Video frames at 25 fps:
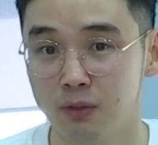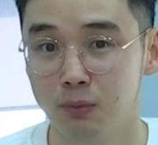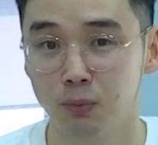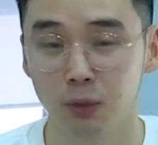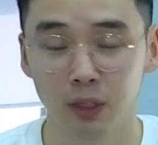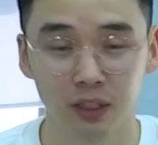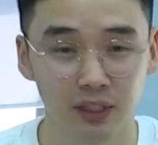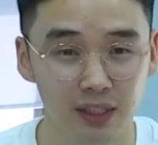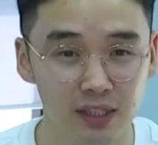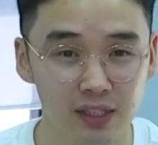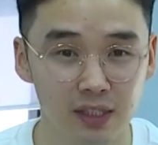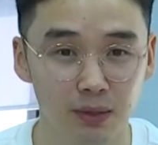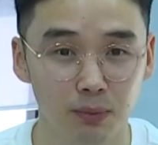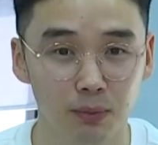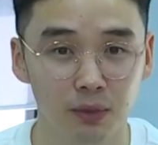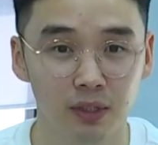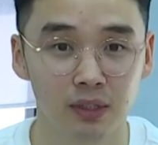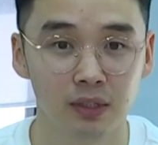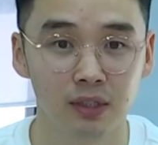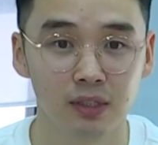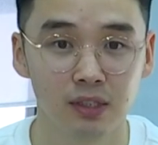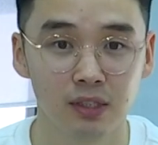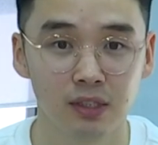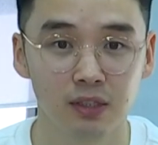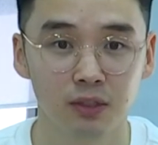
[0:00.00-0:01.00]
the
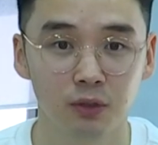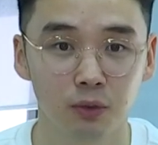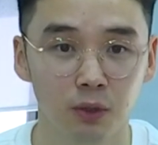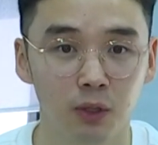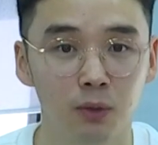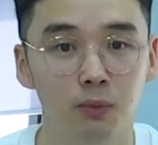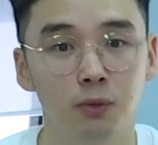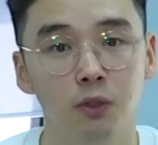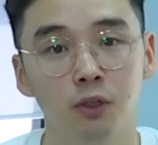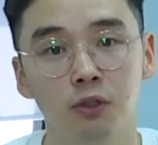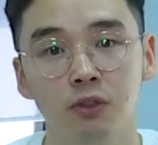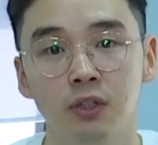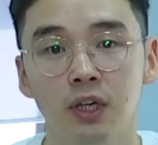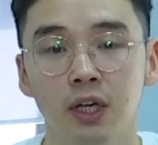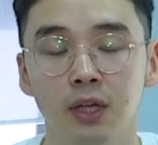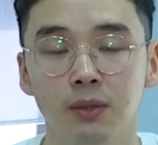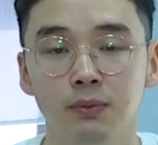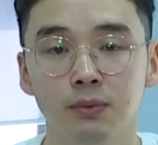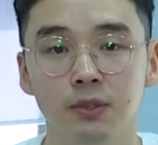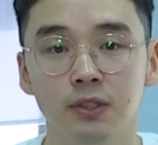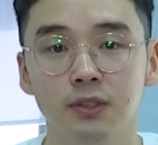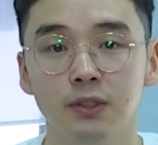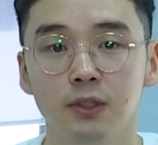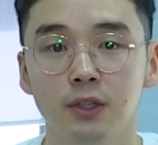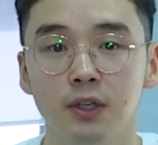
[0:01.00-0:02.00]
participants to our
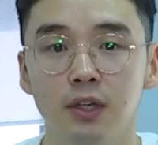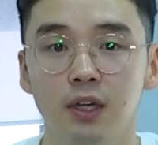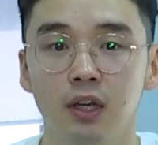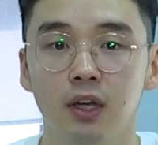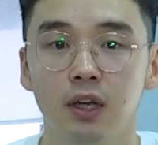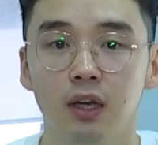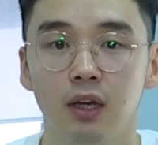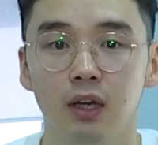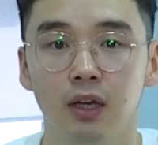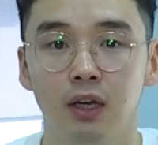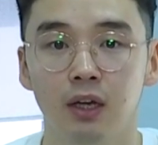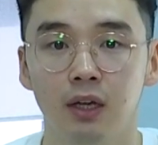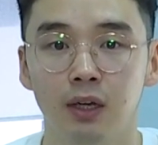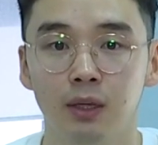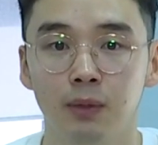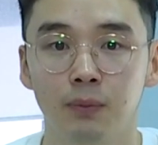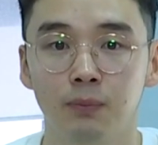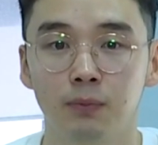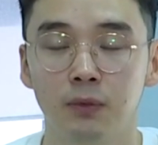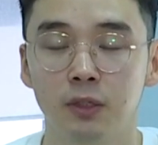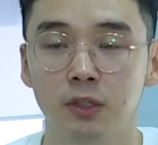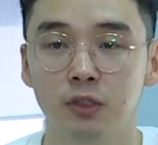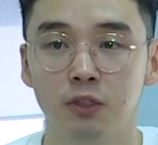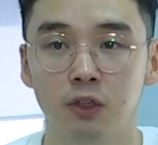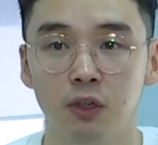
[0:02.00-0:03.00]
programs.
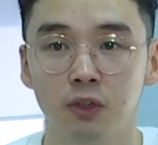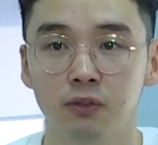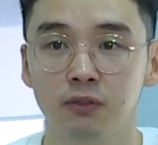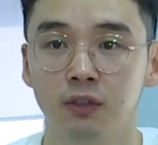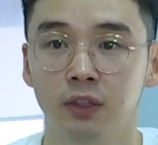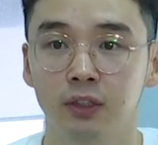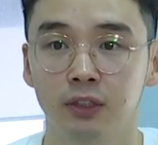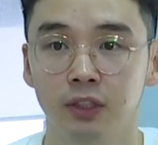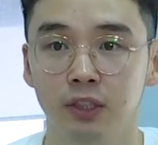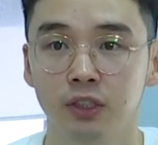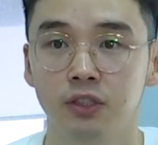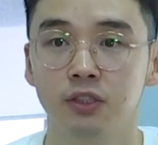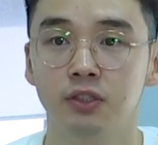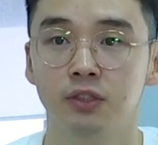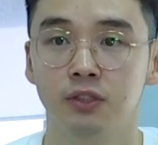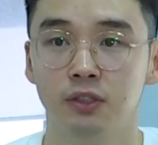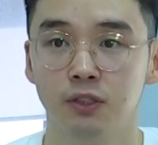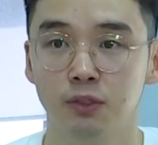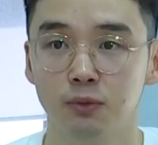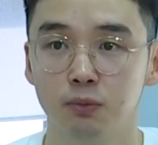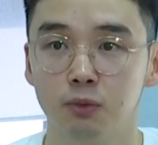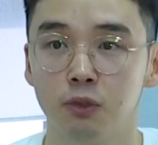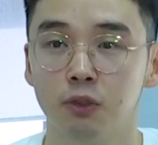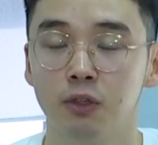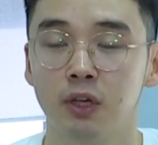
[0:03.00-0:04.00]
The Zorig
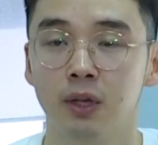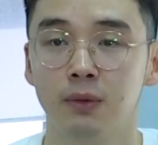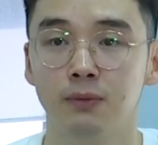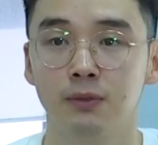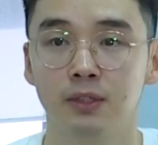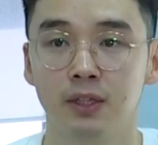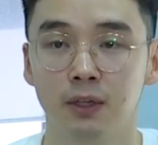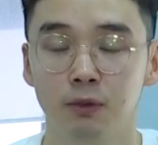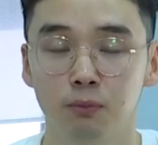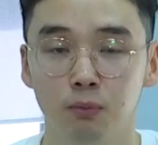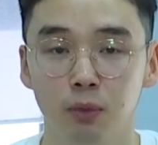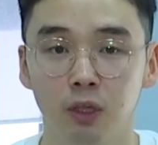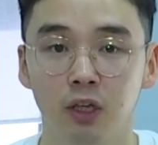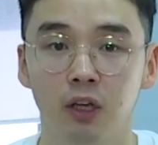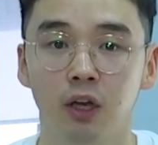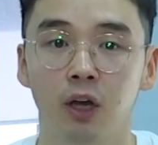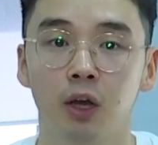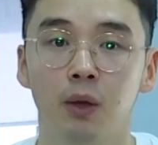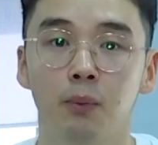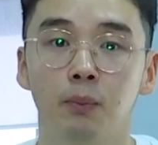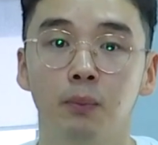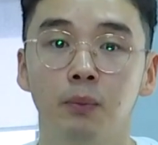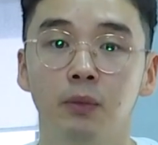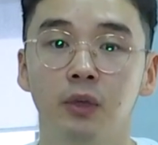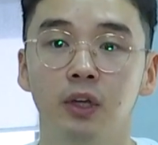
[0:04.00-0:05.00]
Foundation's programs have
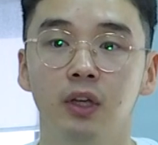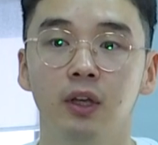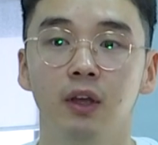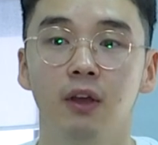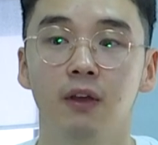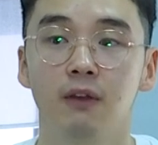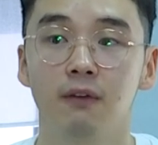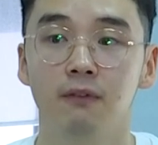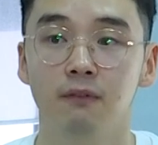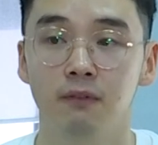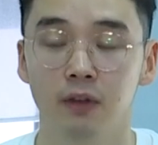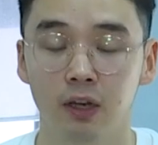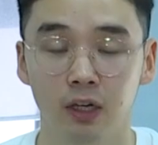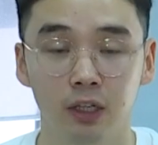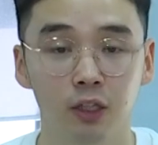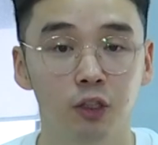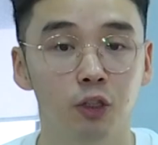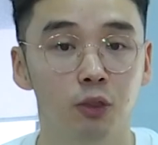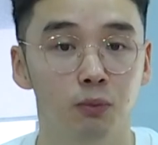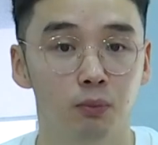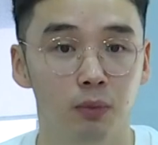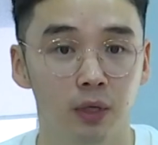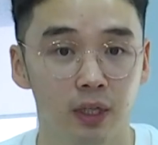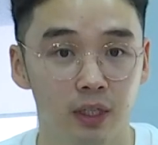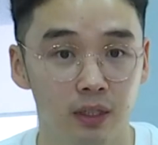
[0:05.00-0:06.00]
become very
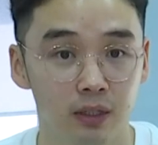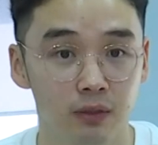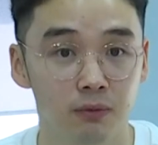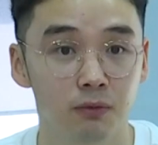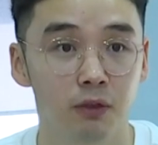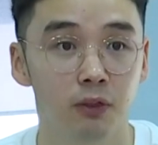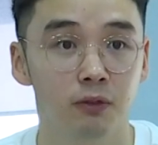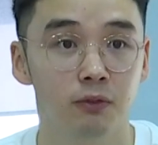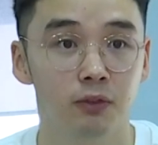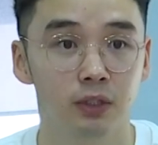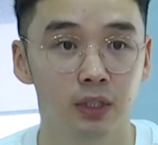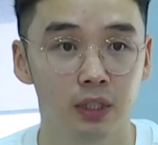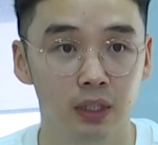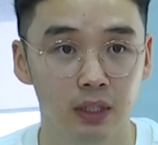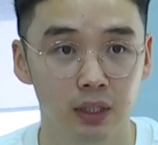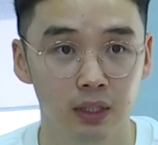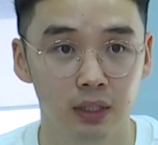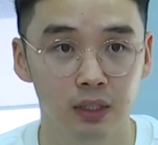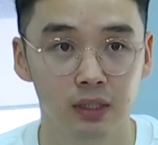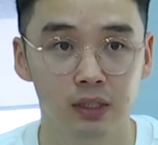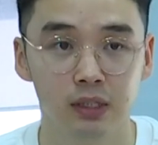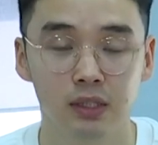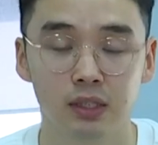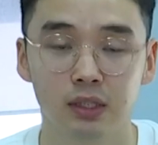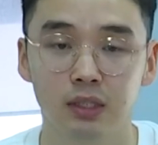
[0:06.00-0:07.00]
competitive over the
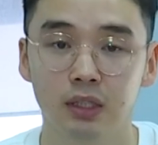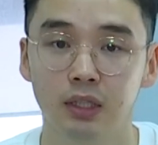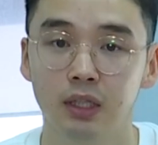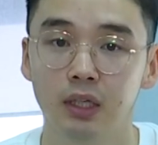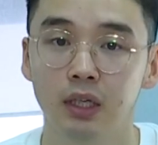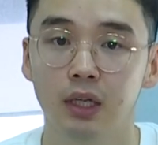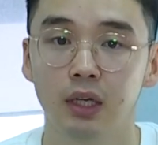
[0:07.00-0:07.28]
years.